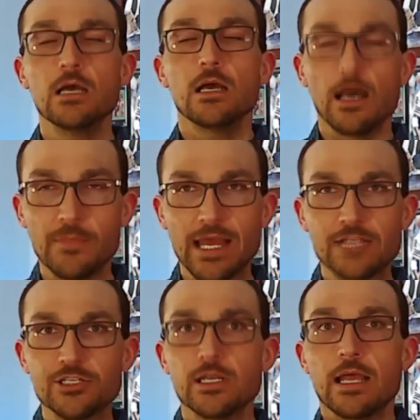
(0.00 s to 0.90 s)

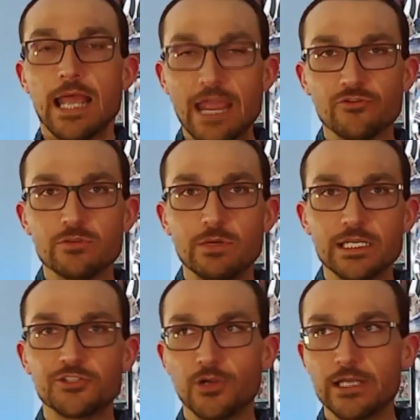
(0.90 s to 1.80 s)
Imagine
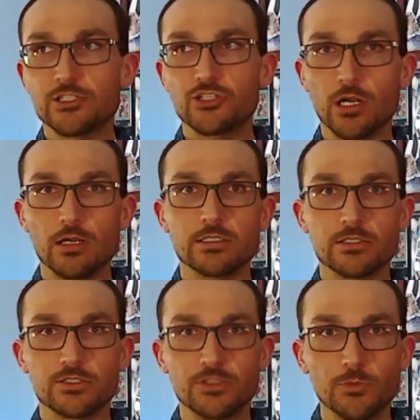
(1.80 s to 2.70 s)
everybody trying to charge their
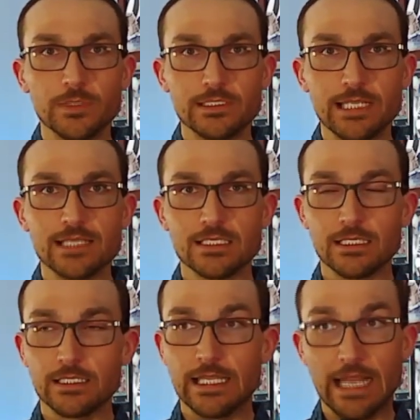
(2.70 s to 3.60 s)
stupid
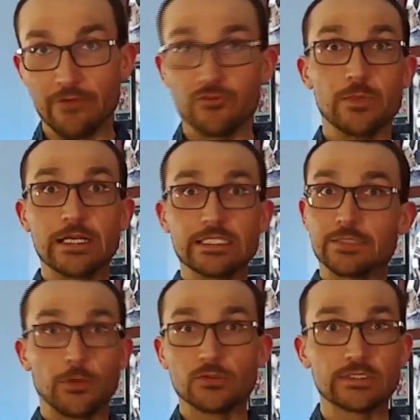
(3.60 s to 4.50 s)
Tesla that everybody's
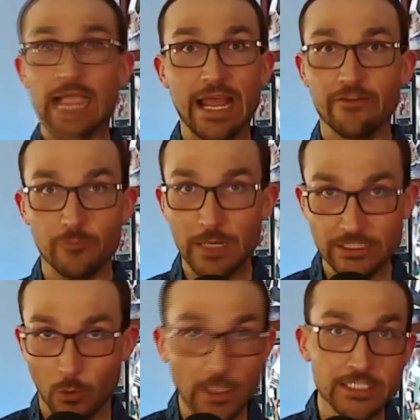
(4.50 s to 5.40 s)
supposed to have by
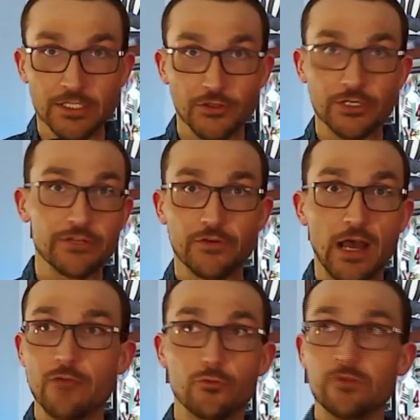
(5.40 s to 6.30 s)

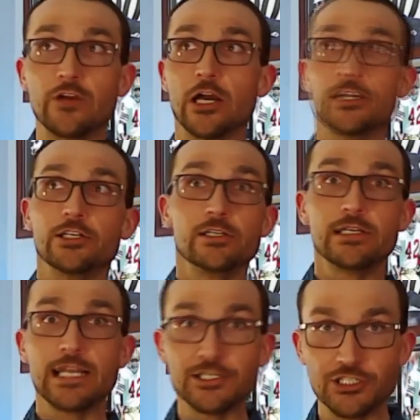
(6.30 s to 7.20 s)
2035. We've got an
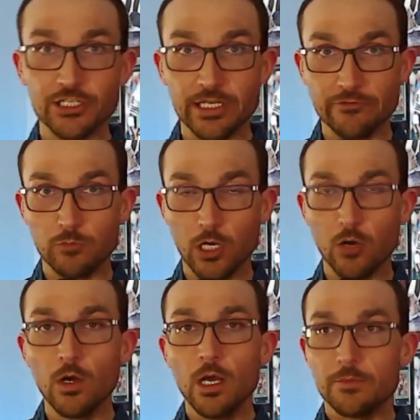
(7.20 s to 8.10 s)
initiative,
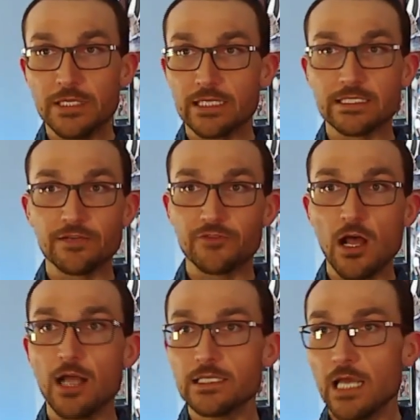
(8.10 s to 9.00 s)
bro. Because if
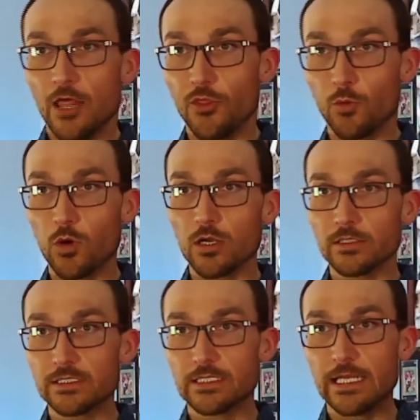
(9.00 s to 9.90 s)
not, the world
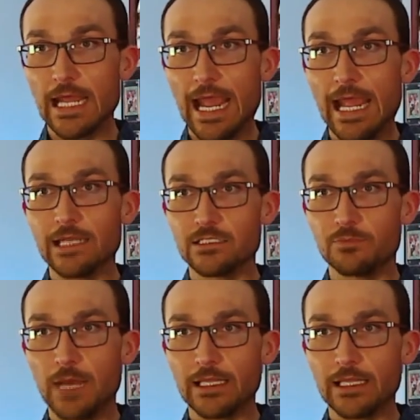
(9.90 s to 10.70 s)
is going to end by